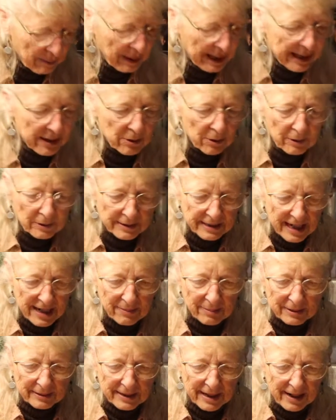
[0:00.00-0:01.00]
plain old
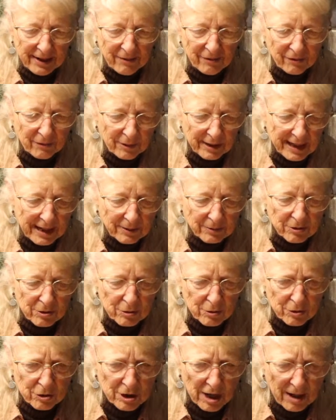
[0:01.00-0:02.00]
table knife without
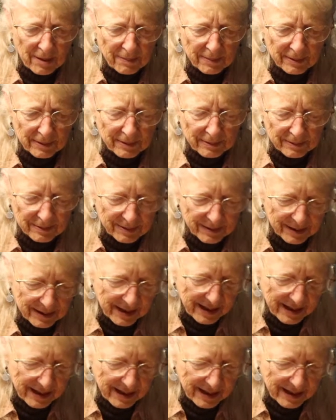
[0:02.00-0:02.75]
too sharp an